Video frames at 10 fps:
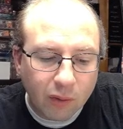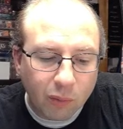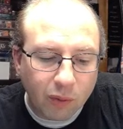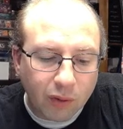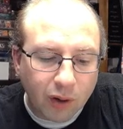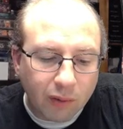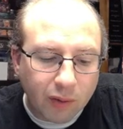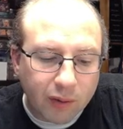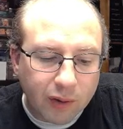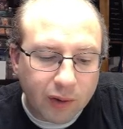real careful
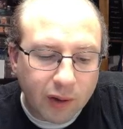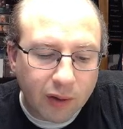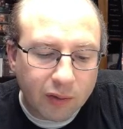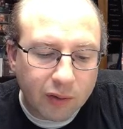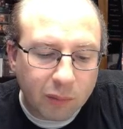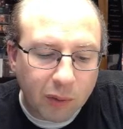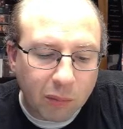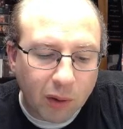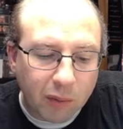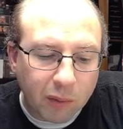not to hit the edges, but I
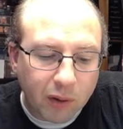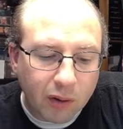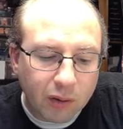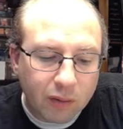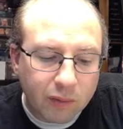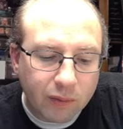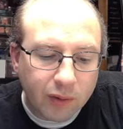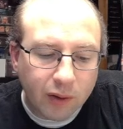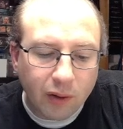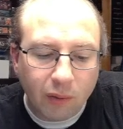probably will.
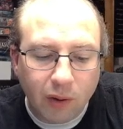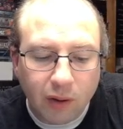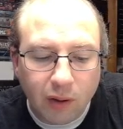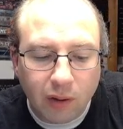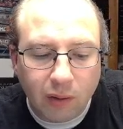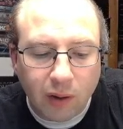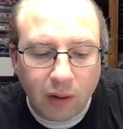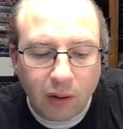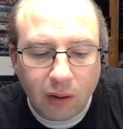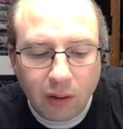You know what? I don't
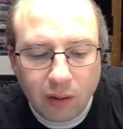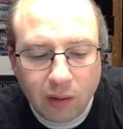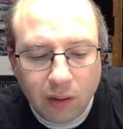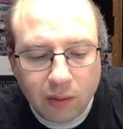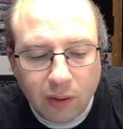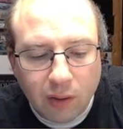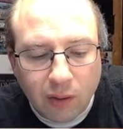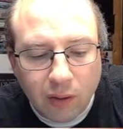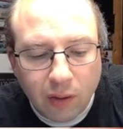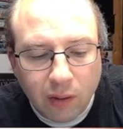care. It's going to look
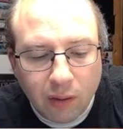good.